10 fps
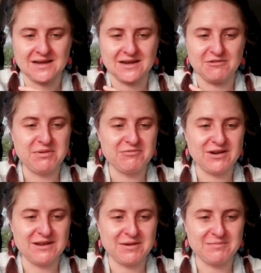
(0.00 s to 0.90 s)
I've been
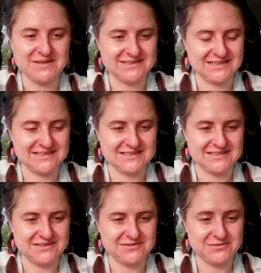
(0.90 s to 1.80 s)
running my business
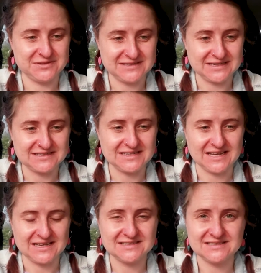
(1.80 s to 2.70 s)
for 6
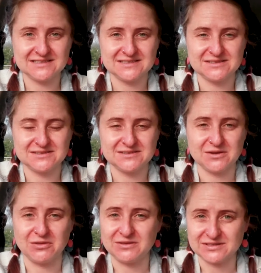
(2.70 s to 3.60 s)
years
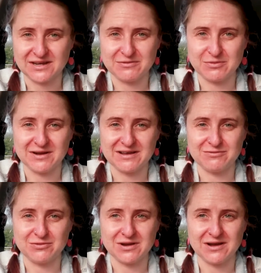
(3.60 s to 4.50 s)
on the side of working
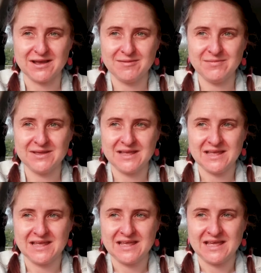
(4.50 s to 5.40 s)
full-time,
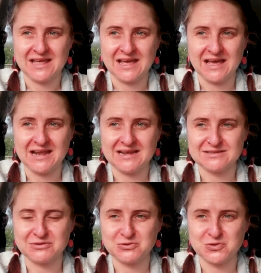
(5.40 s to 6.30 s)
and
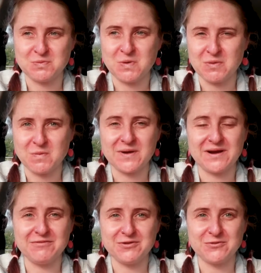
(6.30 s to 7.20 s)
it's got to a point where
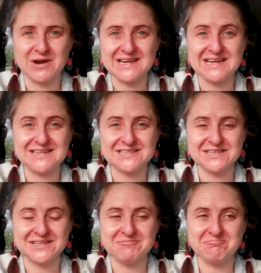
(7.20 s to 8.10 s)
I feel ready
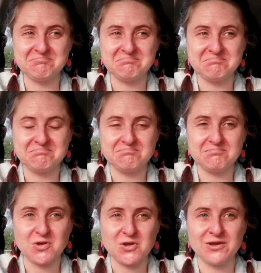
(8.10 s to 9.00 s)
to
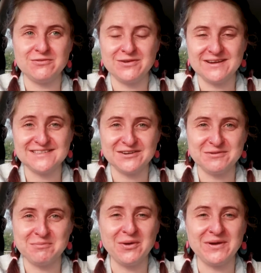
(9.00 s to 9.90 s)
go fully
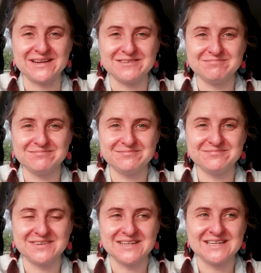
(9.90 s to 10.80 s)
self-employed.
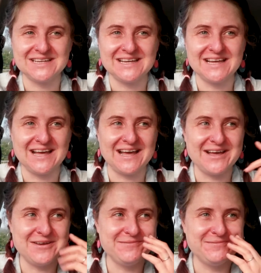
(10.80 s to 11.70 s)

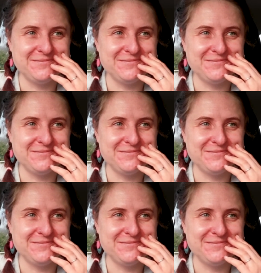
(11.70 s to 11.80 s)
I've